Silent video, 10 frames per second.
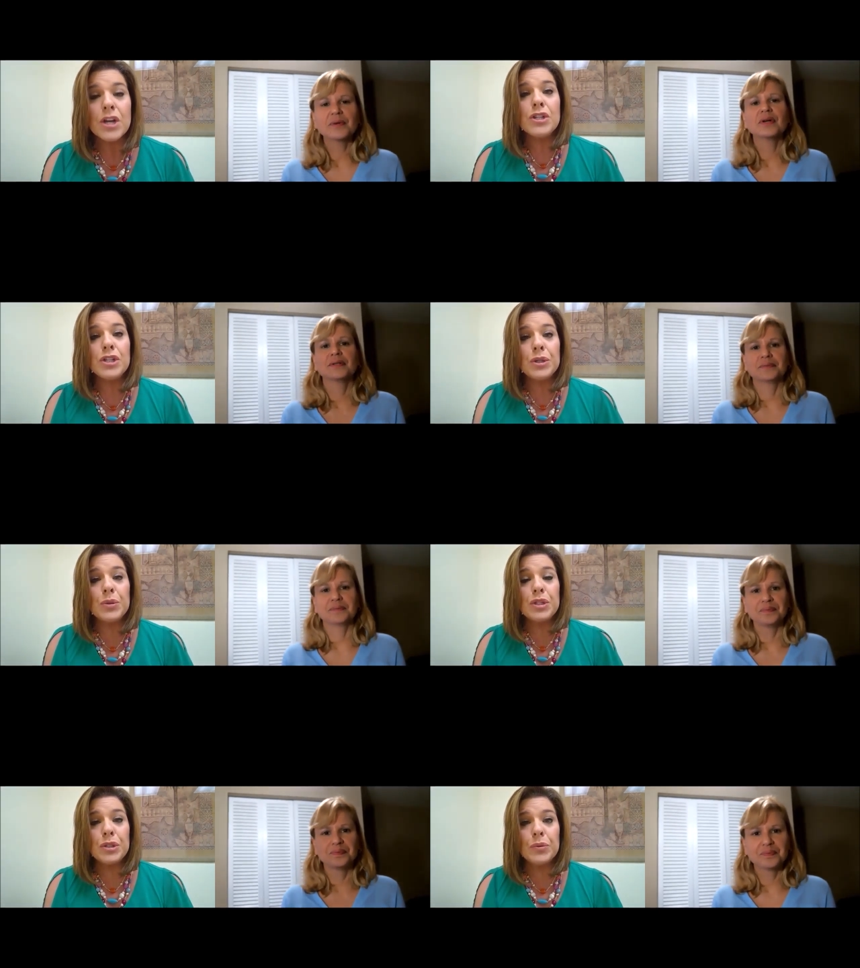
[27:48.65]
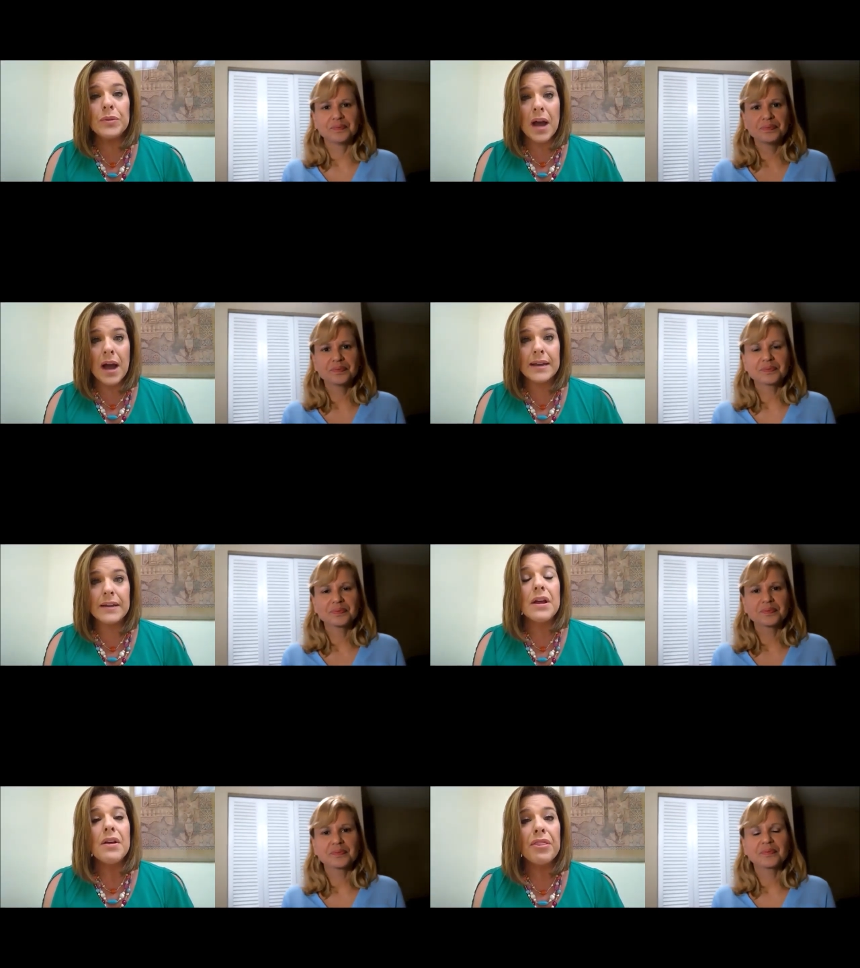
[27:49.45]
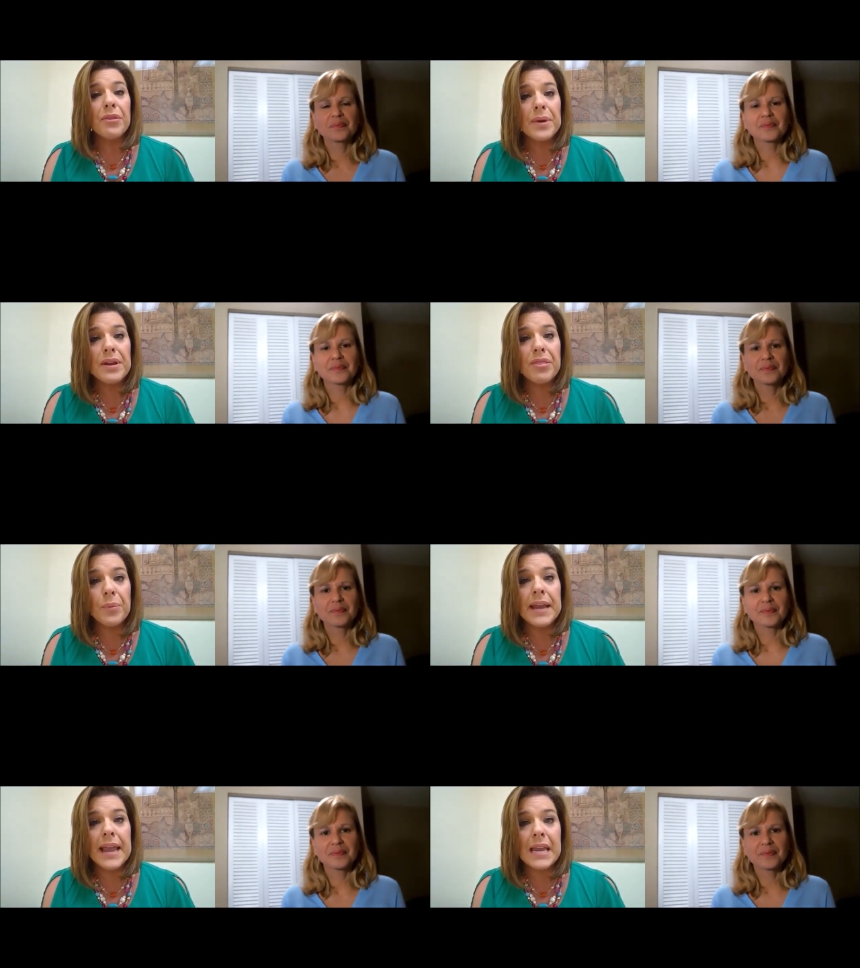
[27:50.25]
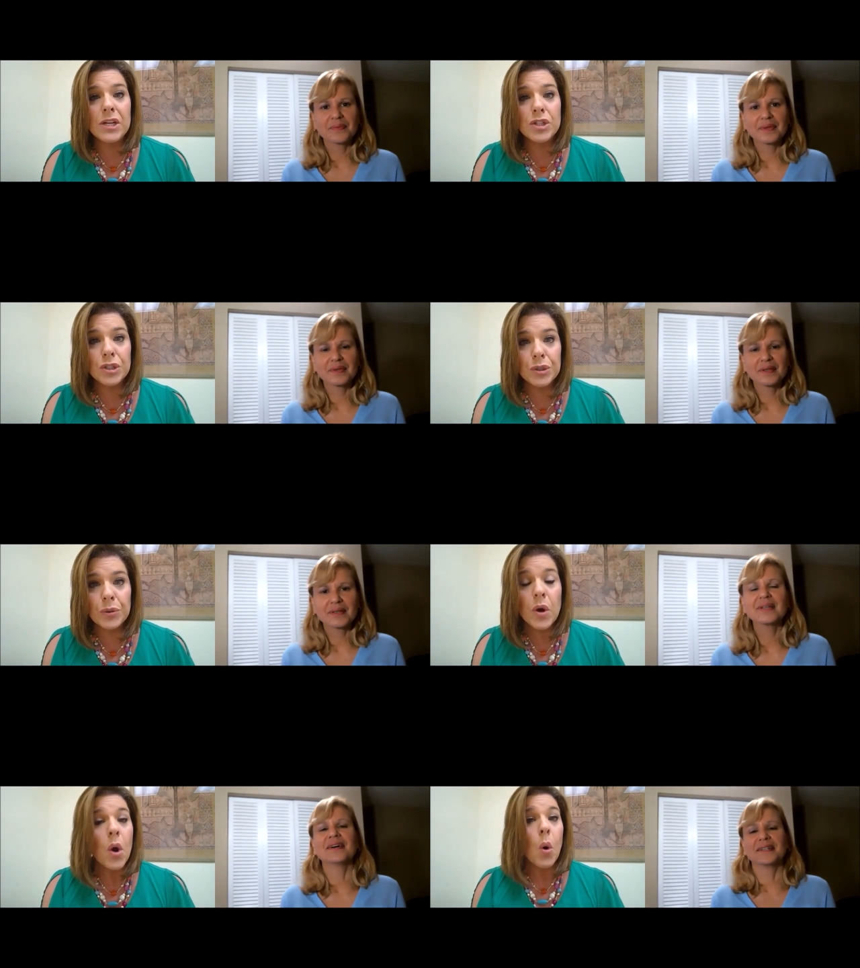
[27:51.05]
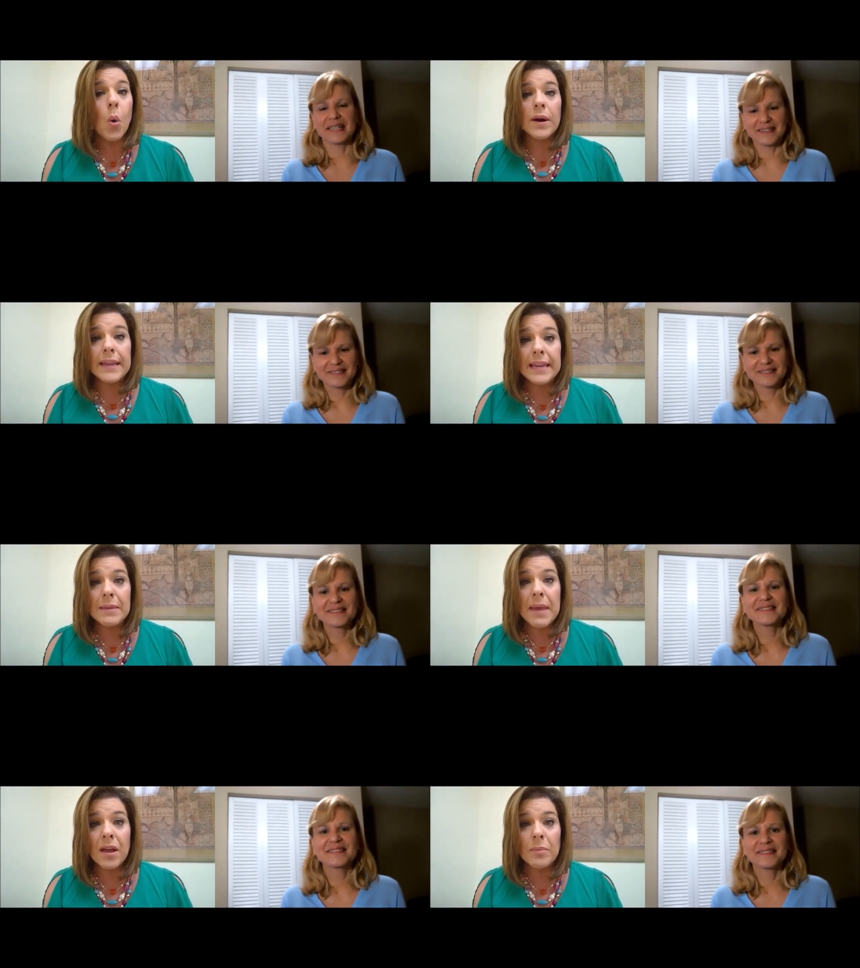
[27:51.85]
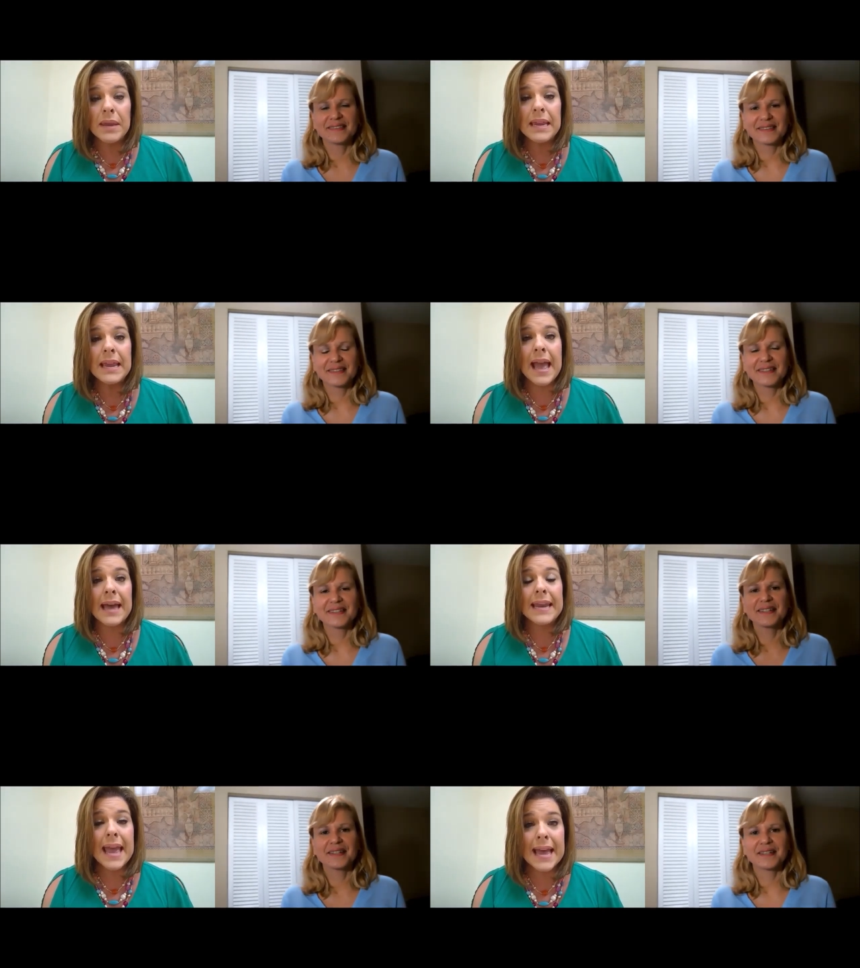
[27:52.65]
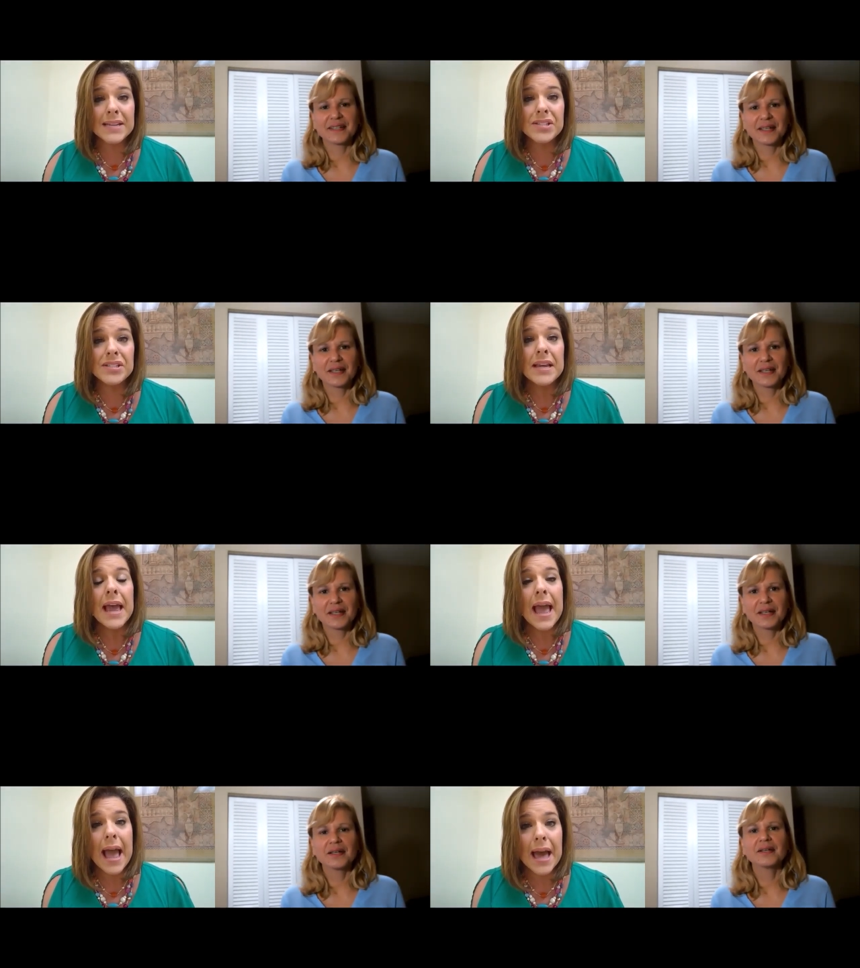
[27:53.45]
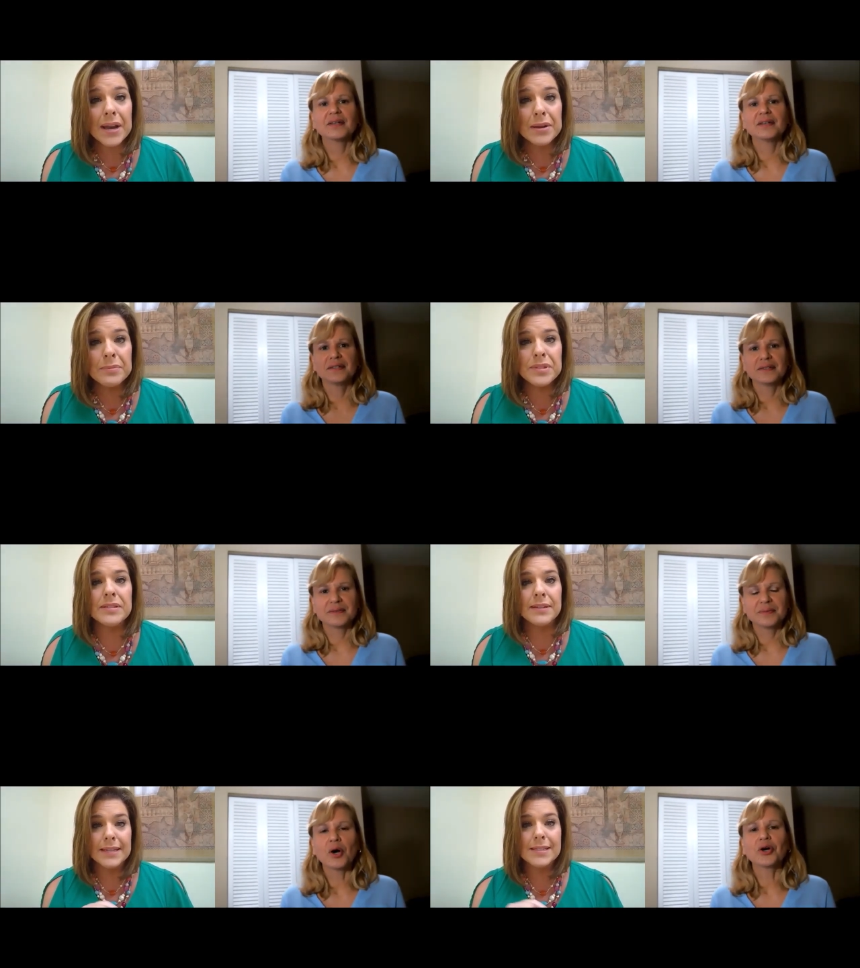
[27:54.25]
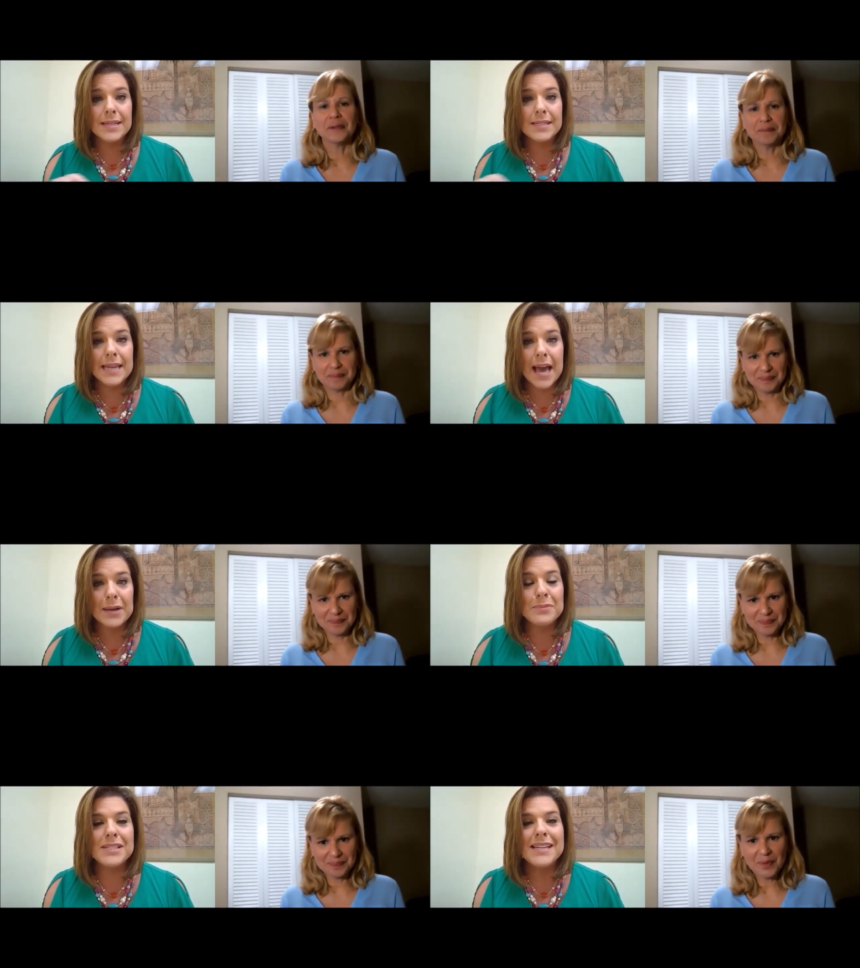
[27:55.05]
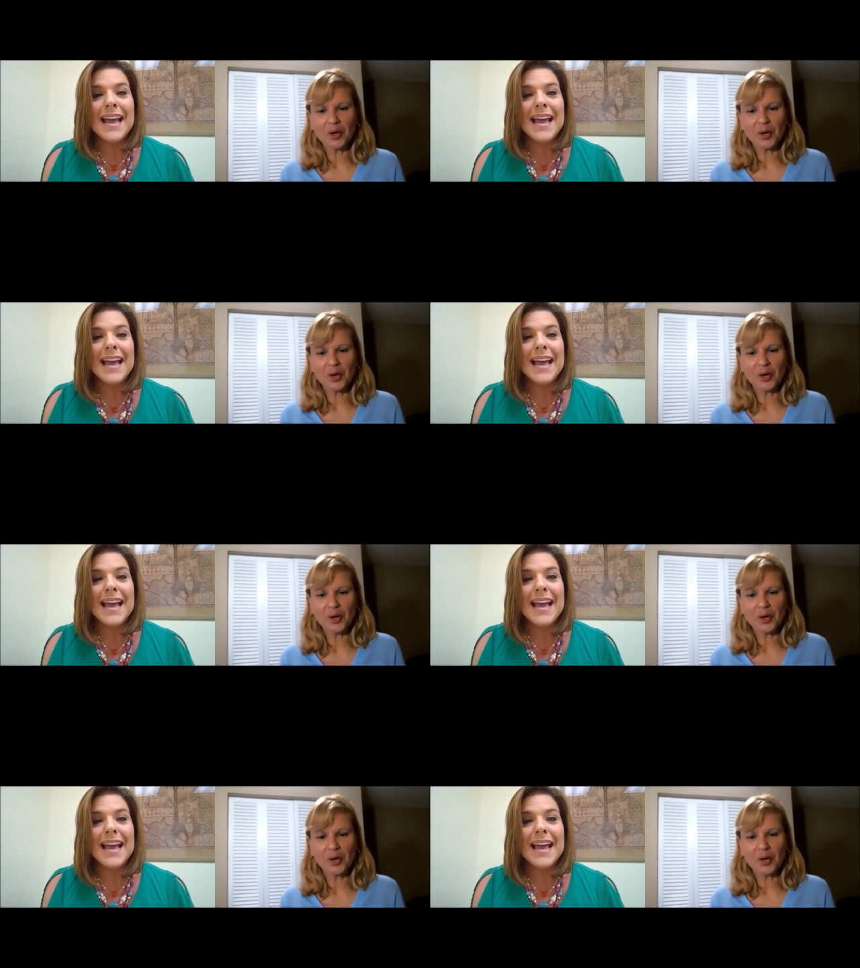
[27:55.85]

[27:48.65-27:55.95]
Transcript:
Speaker 1: 229 3382 or email me at s adams like stacy adams